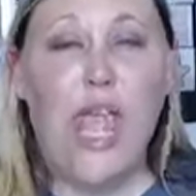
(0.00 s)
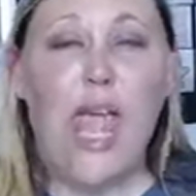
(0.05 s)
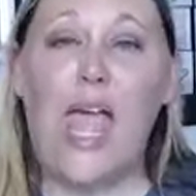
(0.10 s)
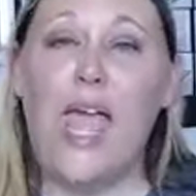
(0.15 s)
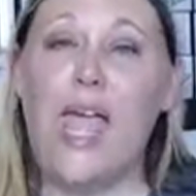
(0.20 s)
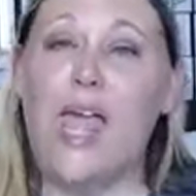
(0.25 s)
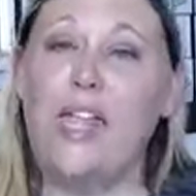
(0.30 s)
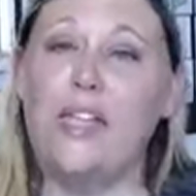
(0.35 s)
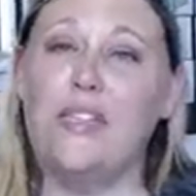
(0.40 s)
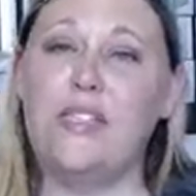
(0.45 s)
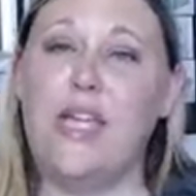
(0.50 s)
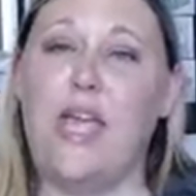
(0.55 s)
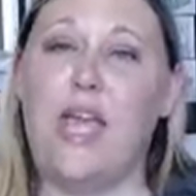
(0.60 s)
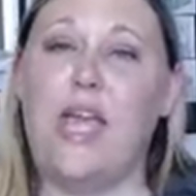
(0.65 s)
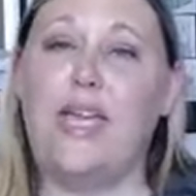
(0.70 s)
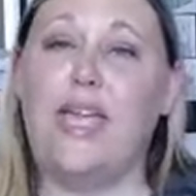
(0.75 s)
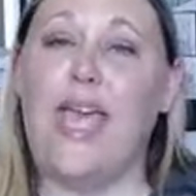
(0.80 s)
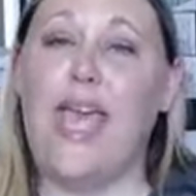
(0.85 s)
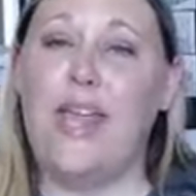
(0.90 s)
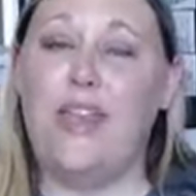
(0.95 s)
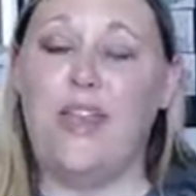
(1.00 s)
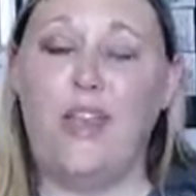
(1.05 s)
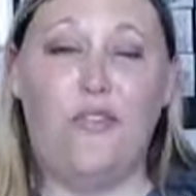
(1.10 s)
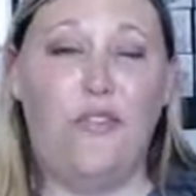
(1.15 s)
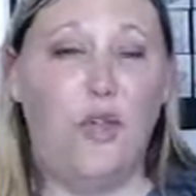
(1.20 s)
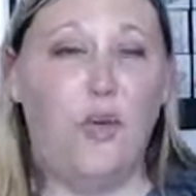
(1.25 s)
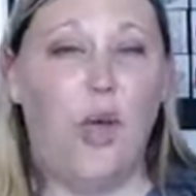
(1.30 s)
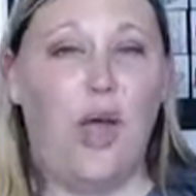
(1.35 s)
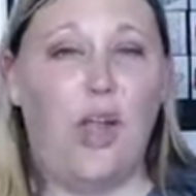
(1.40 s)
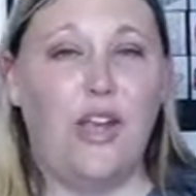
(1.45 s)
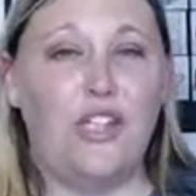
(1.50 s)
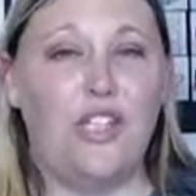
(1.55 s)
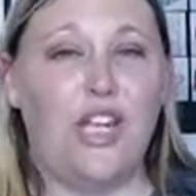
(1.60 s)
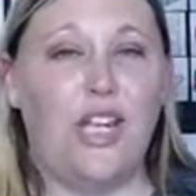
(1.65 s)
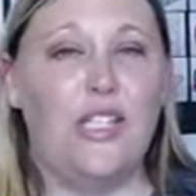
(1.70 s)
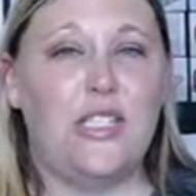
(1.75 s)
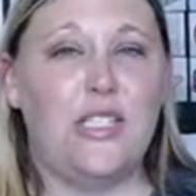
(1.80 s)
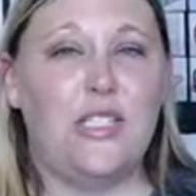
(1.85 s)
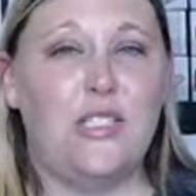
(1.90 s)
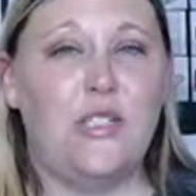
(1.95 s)
And again, if you want a
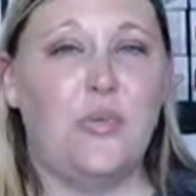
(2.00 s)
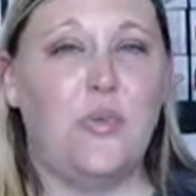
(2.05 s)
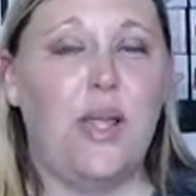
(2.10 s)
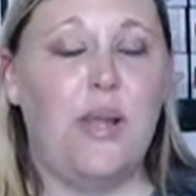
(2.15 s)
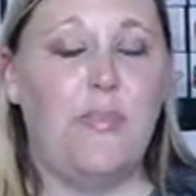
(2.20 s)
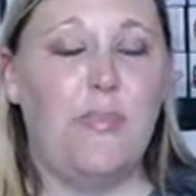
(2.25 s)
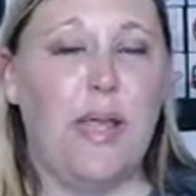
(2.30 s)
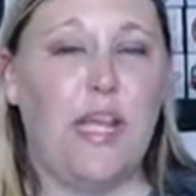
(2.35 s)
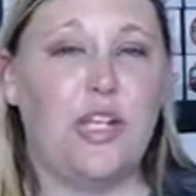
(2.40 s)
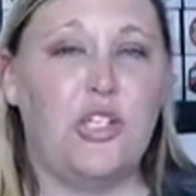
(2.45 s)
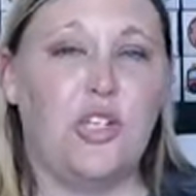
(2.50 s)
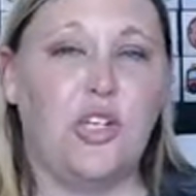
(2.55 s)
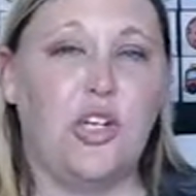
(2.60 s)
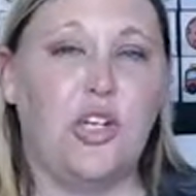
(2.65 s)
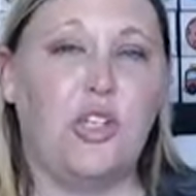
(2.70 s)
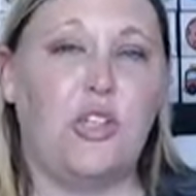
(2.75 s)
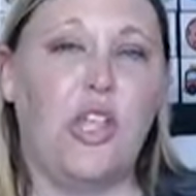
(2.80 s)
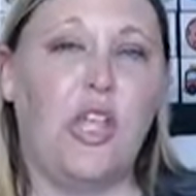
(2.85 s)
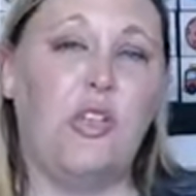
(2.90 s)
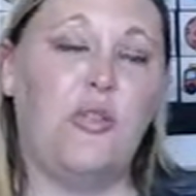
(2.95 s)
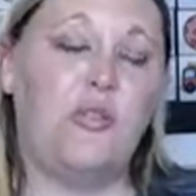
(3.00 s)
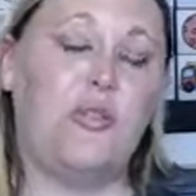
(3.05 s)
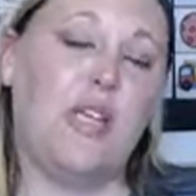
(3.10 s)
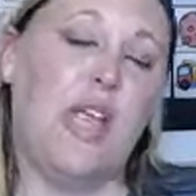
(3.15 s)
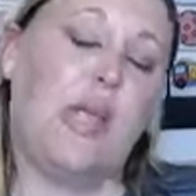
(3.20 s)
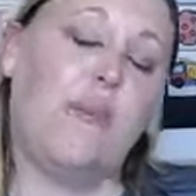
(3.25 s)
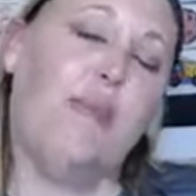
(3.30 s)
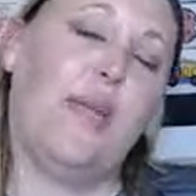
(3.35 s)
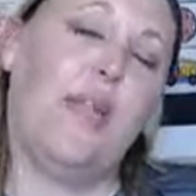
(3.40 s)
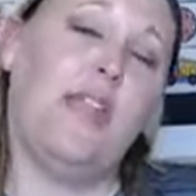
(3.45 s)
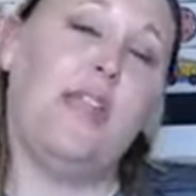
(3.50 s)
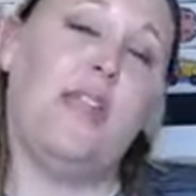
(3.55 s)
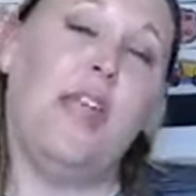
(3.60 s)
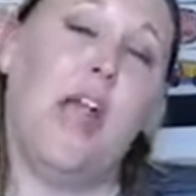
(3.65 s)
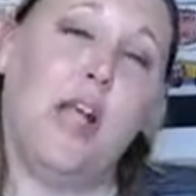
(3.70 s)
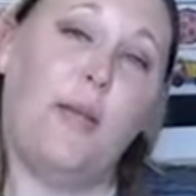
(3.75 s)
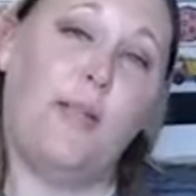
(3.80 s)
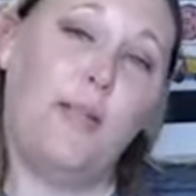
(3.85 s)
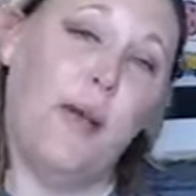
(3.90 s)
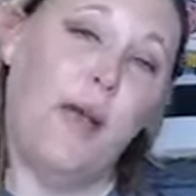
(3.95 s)
chance to win, make sure that you type in
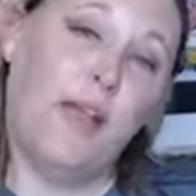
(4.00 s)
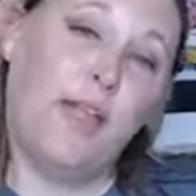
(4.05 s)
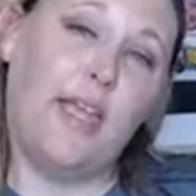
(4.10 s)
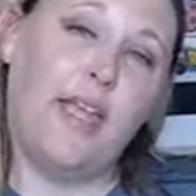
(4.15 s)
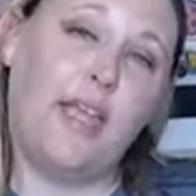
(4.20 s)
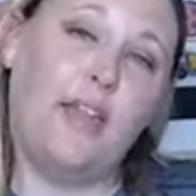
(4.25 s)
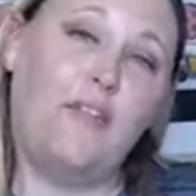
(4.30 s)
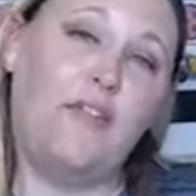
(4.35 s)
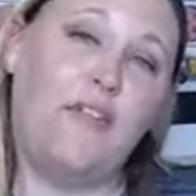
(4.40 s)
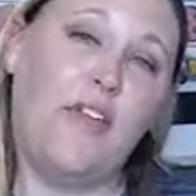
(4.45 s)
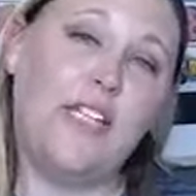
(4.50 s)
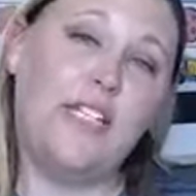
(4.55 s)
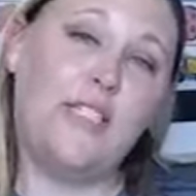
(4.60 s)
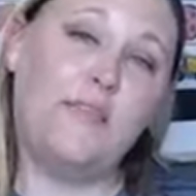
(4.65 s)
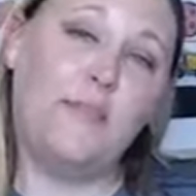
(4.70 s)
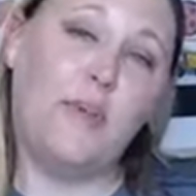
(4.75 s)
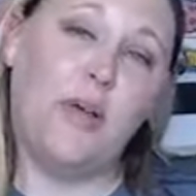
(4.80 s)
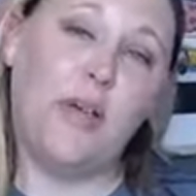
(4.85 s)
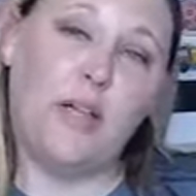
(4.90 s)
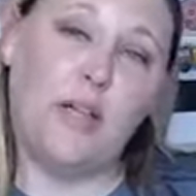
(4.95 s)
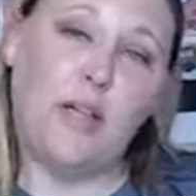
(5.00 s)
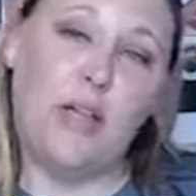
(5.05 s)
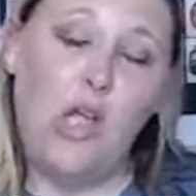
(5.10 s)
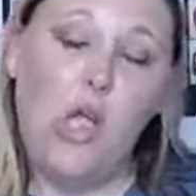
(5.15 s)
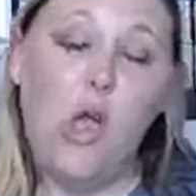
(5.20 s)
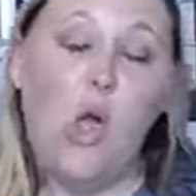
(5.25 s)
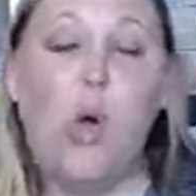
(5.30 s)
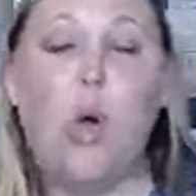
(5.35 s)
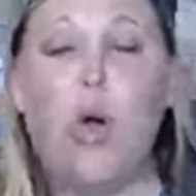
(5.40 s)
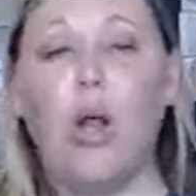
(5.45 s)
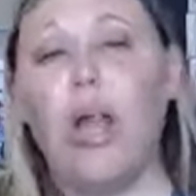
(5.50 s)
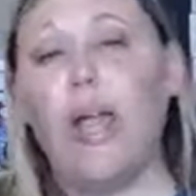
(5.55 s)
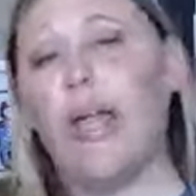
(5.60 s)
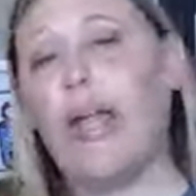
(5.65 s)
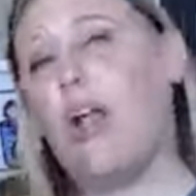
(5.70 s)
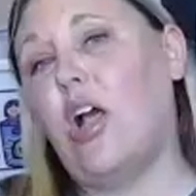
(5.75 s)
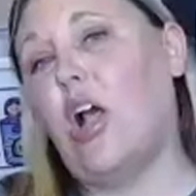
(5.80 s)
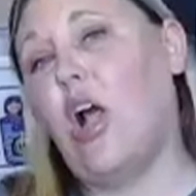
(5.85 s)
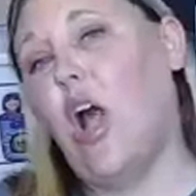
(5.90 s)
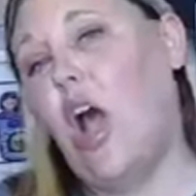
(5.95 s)
Yuck Bucket in Facebook or
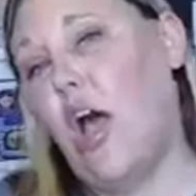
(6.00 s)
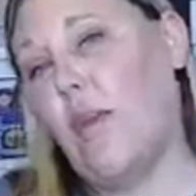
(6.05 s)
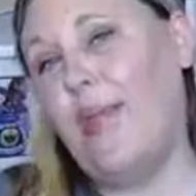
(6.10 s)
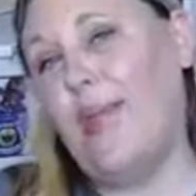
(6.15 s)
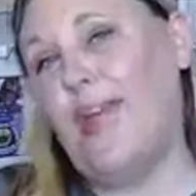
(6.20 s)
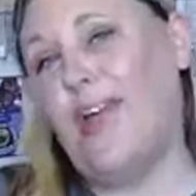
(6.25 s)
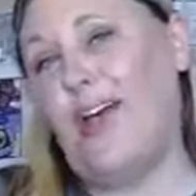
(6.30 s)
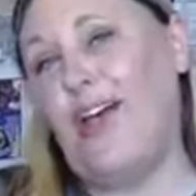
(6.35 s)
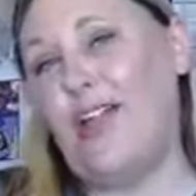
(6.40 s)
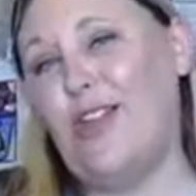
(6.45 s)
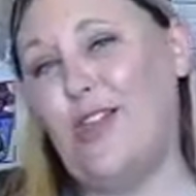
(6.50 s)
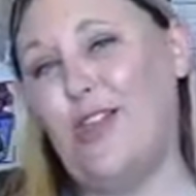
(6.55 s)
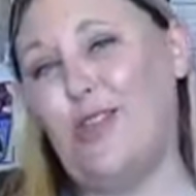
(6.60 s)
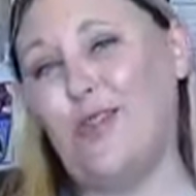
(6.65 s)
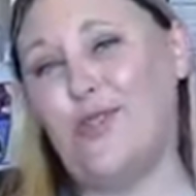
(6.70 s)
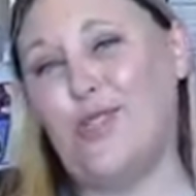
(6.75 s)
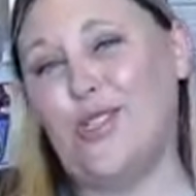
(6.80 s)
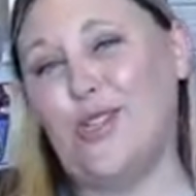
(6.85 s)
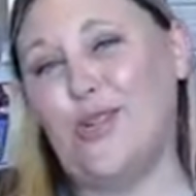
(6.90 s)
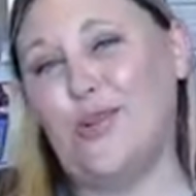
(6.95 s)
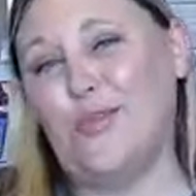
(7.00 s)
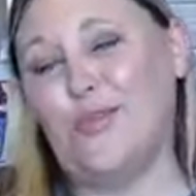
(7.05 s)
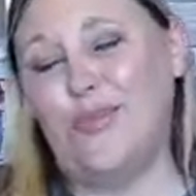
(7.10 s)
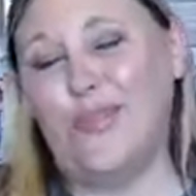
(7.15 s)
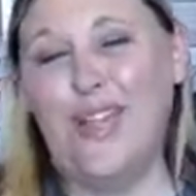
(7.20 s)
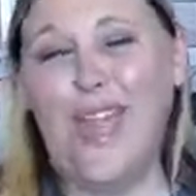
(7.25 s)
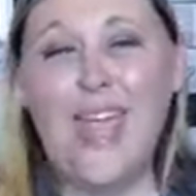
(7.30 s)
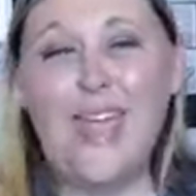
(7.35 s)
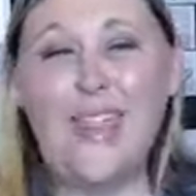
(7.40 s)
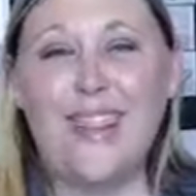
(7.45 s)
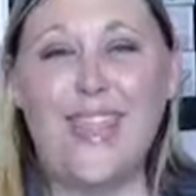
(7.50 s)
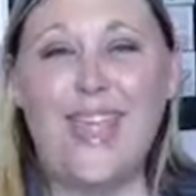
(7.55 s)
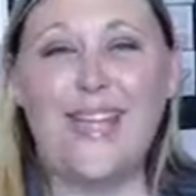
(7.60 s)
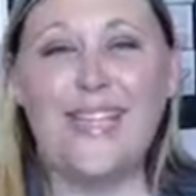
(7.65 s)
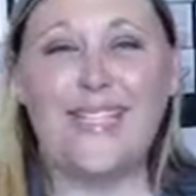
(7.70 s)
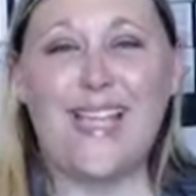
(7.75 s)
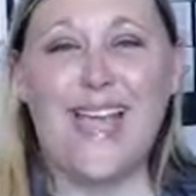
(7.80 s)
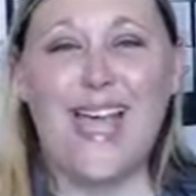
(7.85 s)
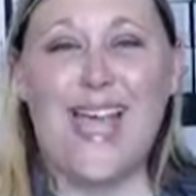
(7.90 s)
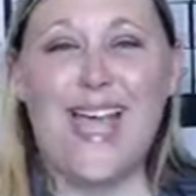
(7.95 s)
a comment on YouTube.
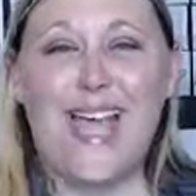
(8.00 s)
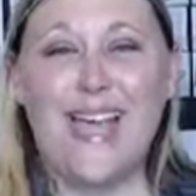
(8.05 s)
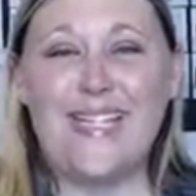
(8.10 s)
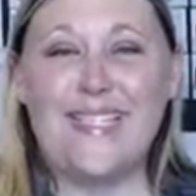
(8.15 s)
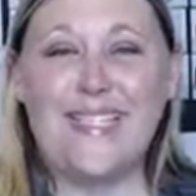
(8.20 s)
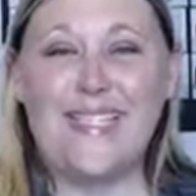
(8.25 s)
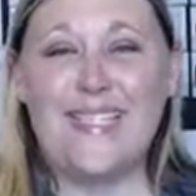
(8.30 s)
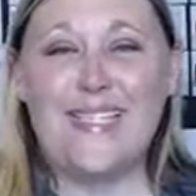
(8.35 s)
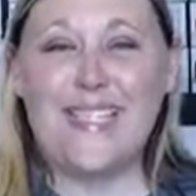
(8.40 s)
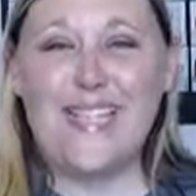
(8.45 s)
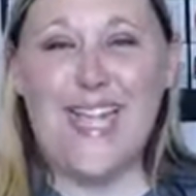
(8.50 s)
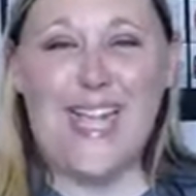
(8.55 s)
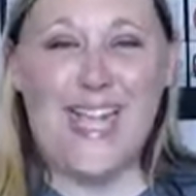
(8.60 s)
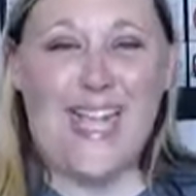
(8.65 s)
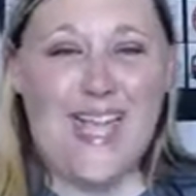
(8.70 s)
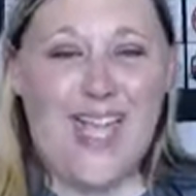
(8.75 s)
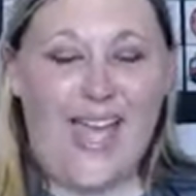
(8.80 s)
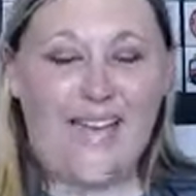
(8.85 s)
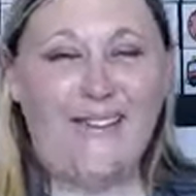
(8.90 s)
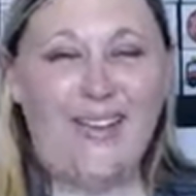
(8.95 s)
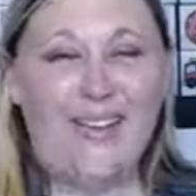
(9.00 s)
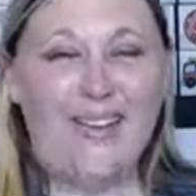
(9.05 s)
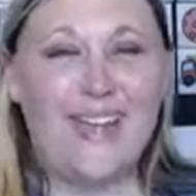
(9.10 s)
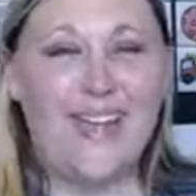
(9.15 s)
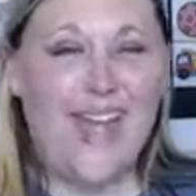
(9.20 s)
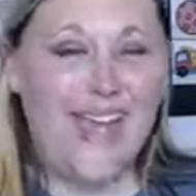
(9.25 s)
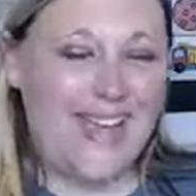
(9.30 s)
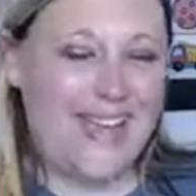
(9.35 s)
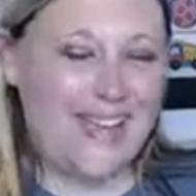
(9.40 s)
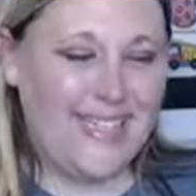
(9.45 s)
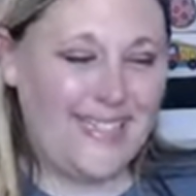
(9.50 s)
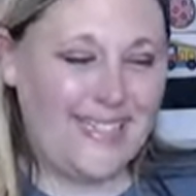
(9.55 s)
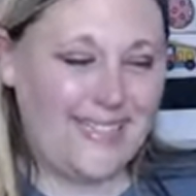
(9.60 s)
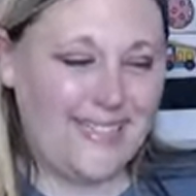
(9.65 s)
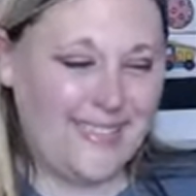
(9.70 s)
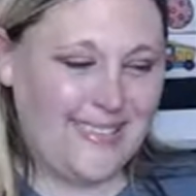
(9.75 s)
Thanks, guys. Have a good night.